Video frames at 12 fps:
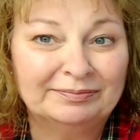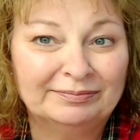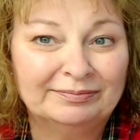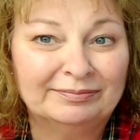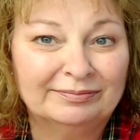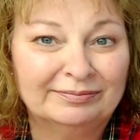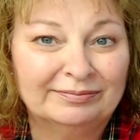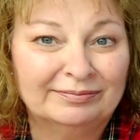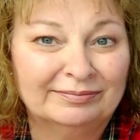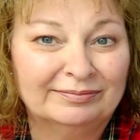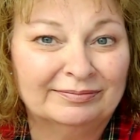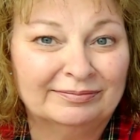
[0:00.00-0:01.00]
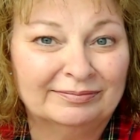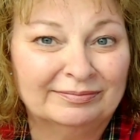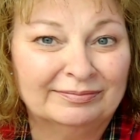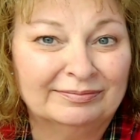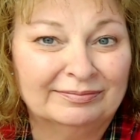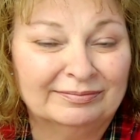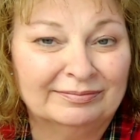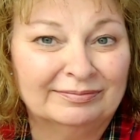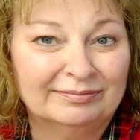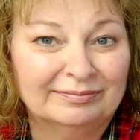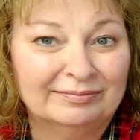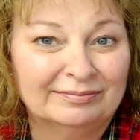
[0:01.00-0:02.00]

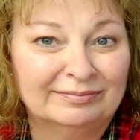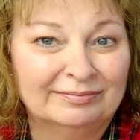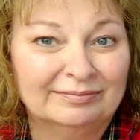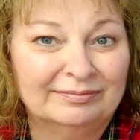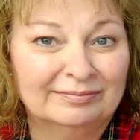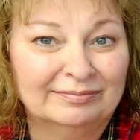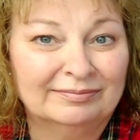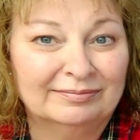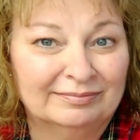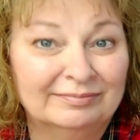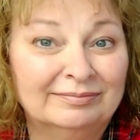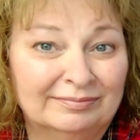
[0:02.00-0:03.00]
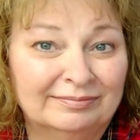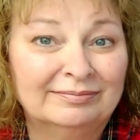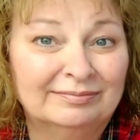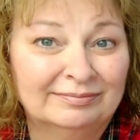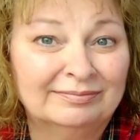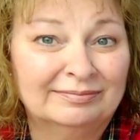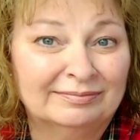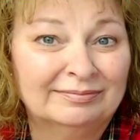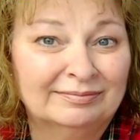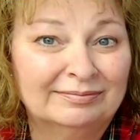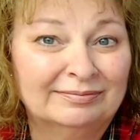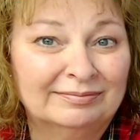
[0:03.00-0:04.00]
(not speaking)